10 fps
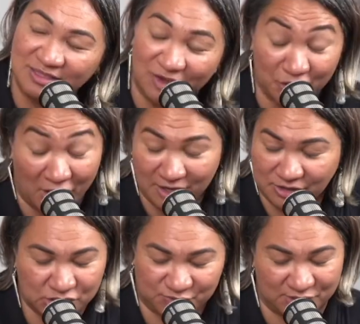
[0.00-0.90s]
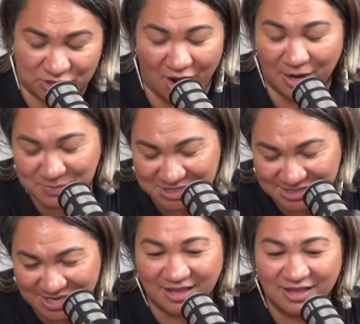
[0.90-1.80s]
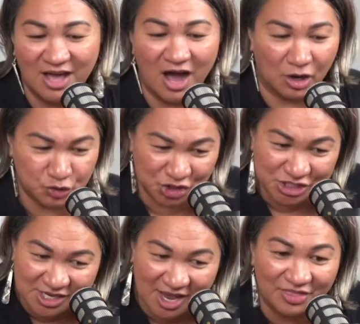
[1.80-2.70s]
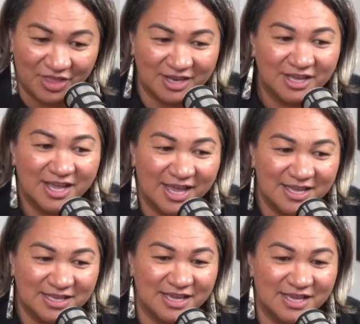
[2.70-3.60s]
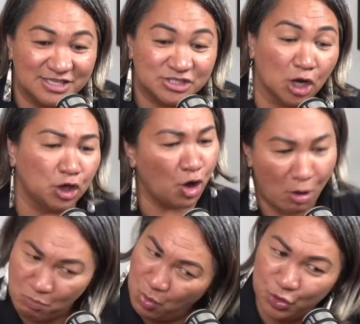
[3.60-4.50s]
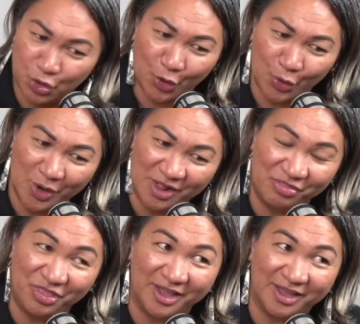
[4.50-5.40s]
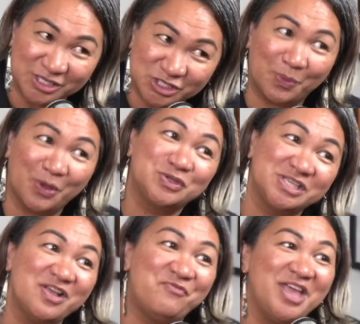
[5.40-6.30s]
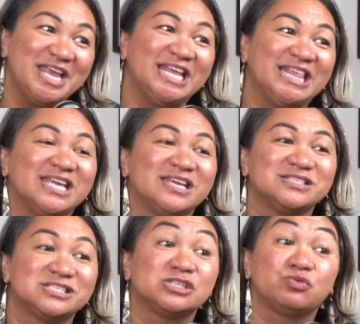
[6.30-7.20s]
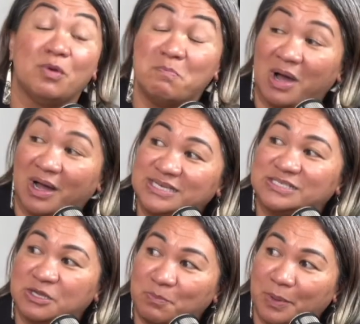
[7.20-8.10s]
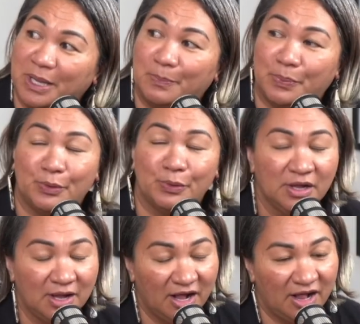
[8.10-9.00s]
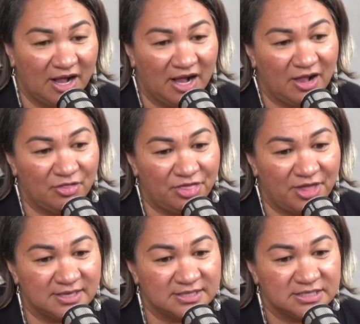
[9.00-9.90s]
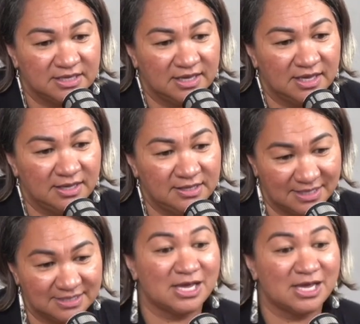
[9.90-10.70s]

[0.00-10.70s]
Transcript: there. And just for time's sake, I'll just say that there's a lot more to go in there. And I suppose, if anything, it's just reminding people that, yes,